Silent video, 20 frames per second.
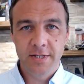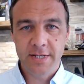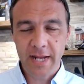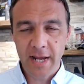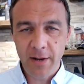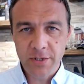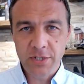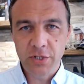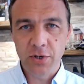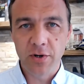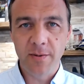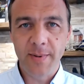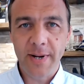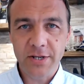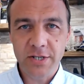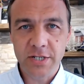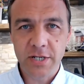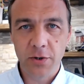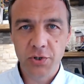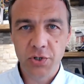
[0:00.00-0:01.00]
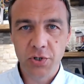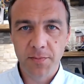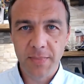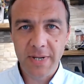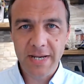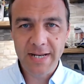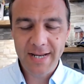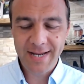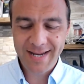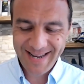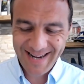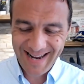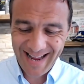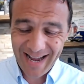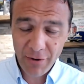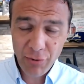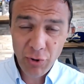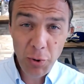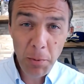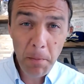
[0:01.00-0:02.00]
Today we're talking about social media and
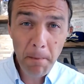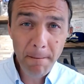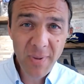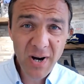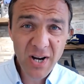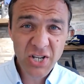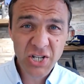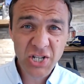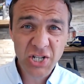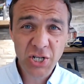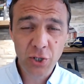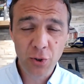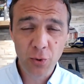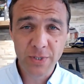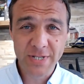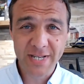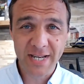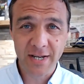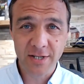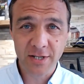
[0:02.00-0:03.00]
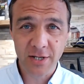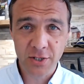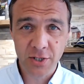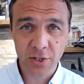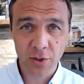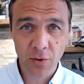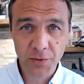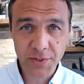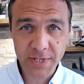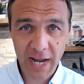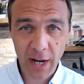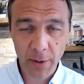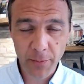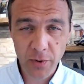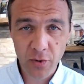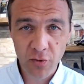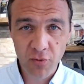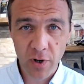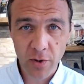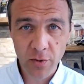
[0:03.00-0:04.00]
how you must use it as a tool to help
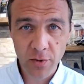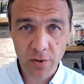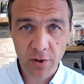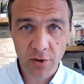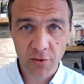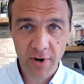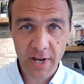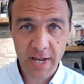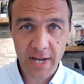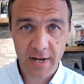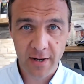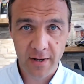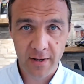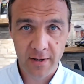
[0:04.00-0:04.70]
you grow your career.